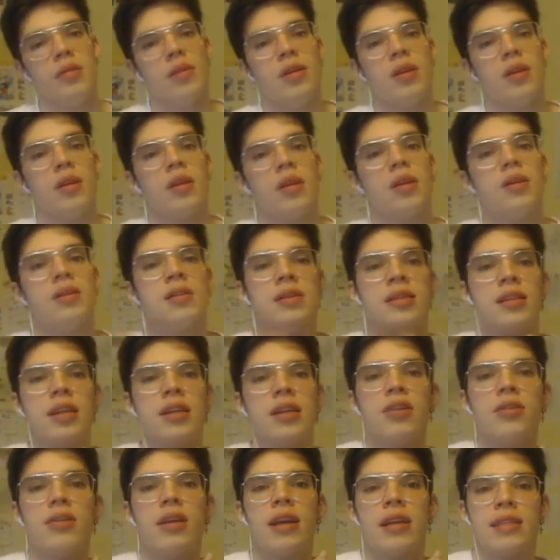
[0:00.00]

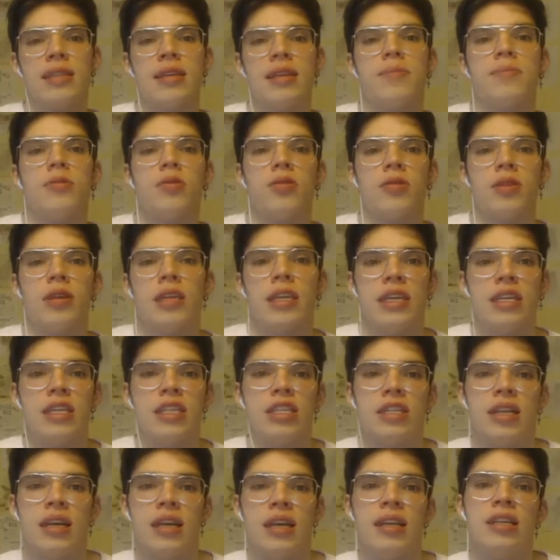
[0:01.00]
Consider a typical he
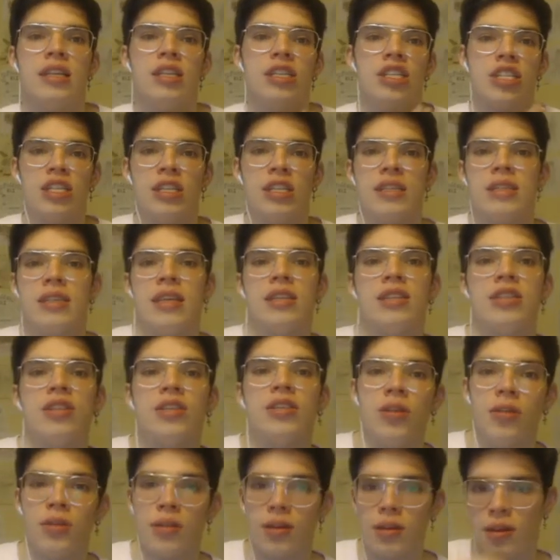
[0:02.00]
said, she said
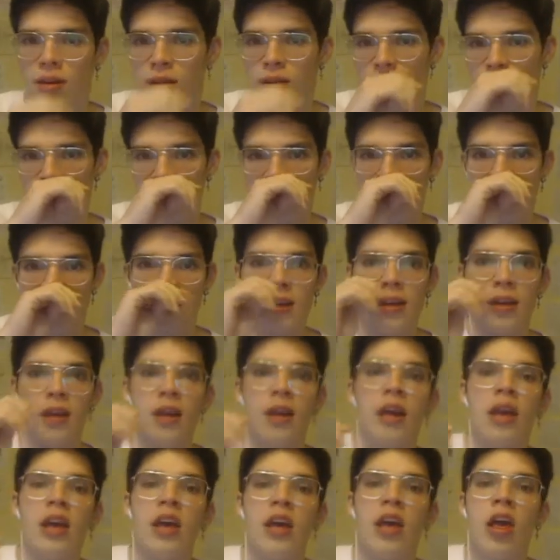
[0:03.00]
student conflict.
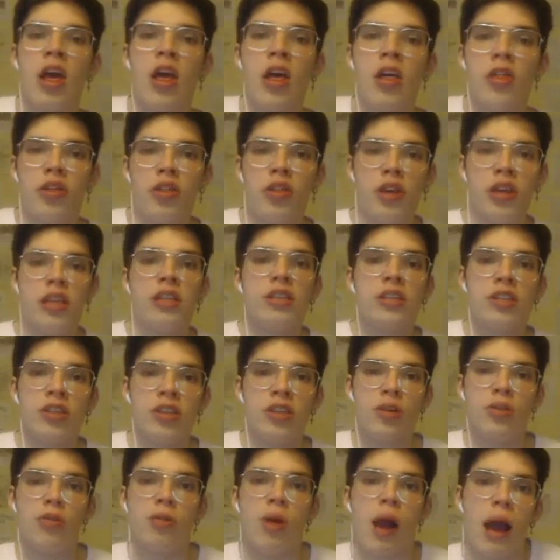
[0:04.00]
These 2
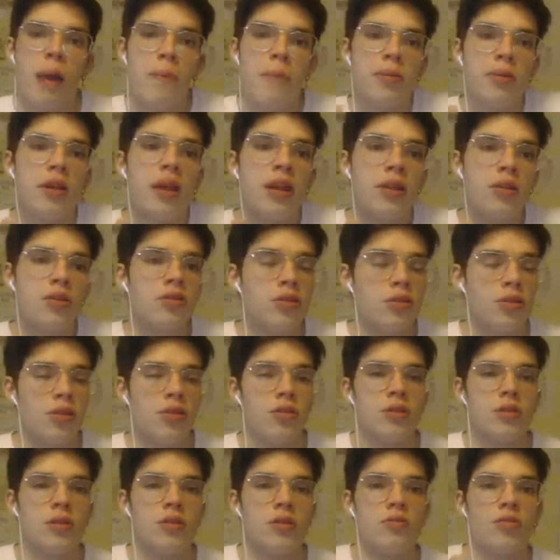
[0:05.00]
hypothetical
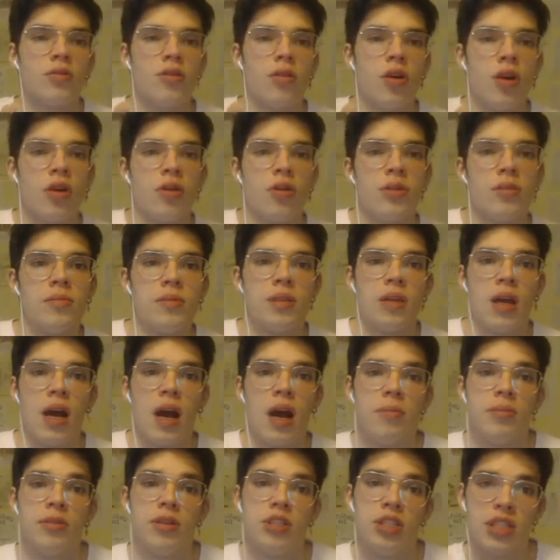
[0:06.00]
students, we'll call them Tom
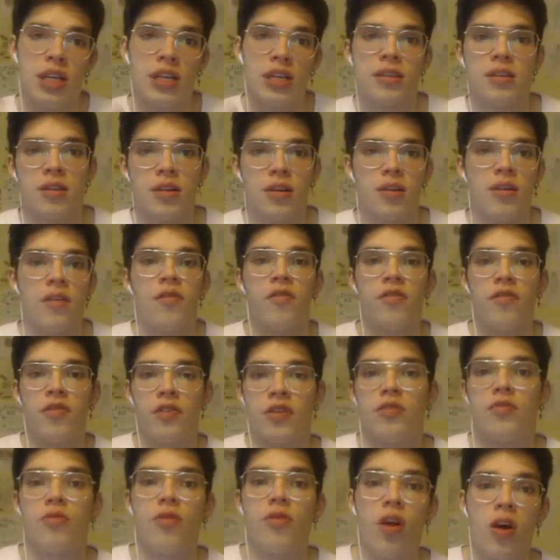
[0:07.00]
and Jessica, feel
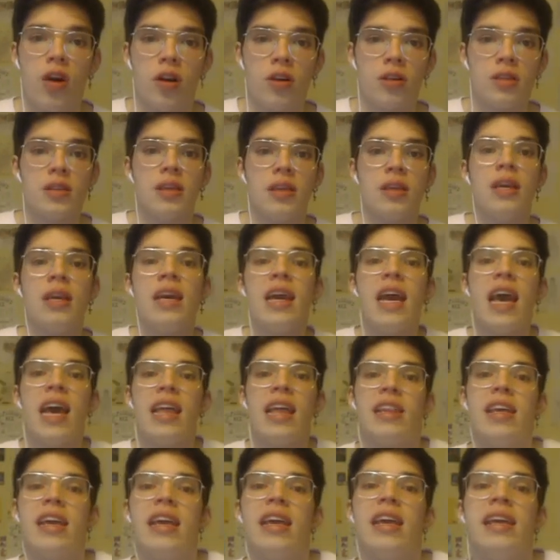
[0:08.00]
wronged, and
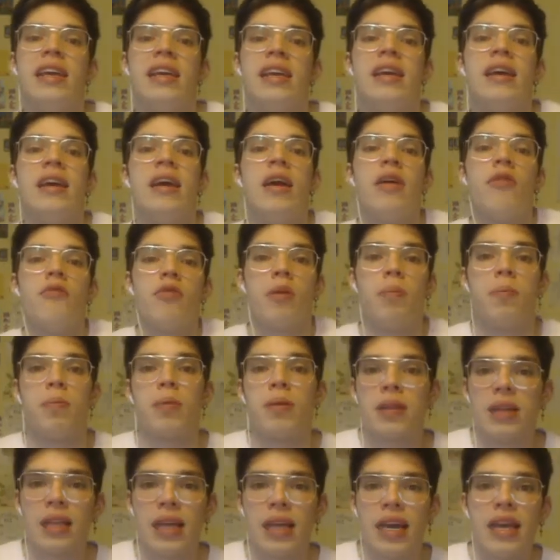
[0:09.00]
they
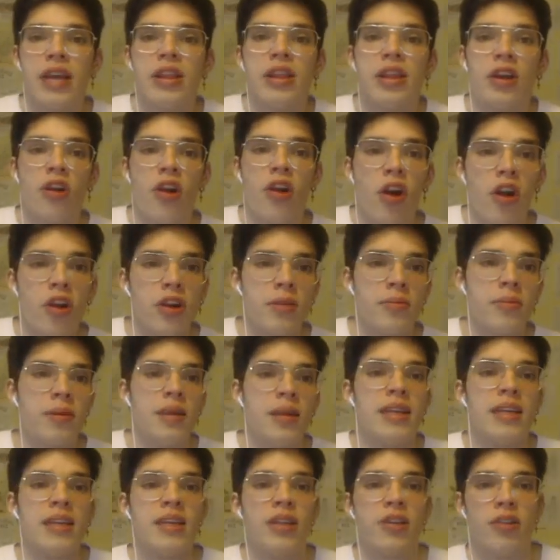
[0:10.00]
replay their argument
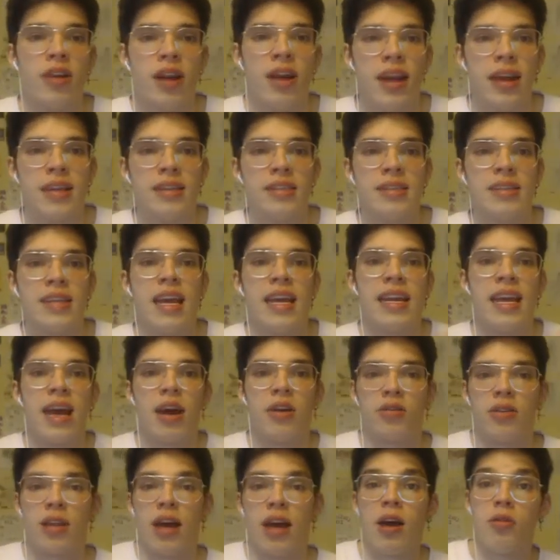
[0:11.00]
in their heads and out
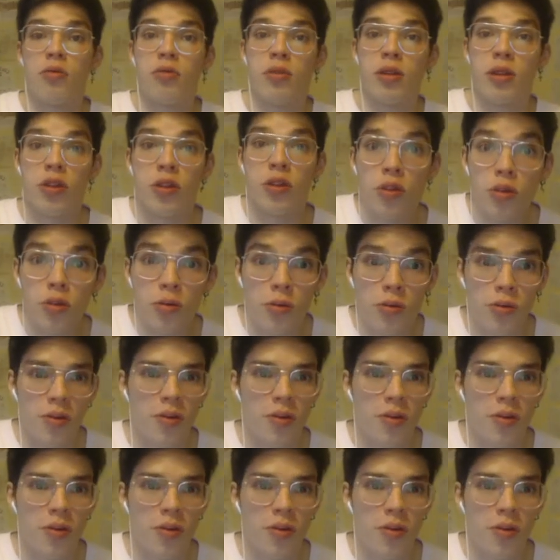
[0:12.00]
loud with you.